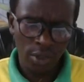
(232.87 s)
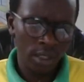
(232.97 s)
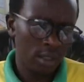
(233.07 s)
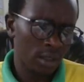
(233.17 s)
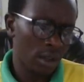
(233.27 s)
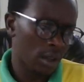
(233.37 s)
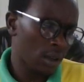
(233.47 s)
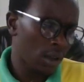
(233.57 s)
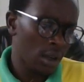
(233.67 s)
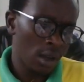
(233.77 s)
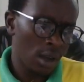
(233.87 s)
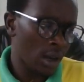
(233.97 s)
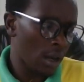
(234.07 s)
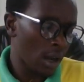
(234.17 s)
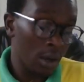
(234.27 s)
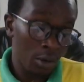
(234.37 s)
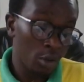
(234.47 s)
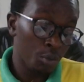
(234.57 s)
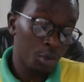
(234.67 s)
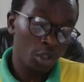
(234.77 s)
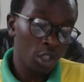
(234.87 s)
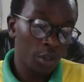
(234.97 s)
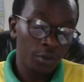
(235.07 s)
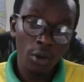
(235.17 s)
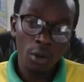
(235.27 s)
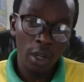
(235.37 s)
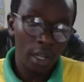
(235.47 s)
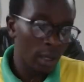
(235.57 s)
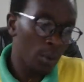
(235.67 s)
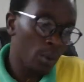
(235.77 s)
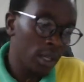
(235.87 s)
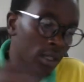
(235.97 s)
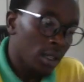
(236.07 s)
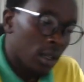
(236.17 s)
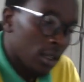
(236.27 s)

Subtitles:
That's a good opportunity for anyone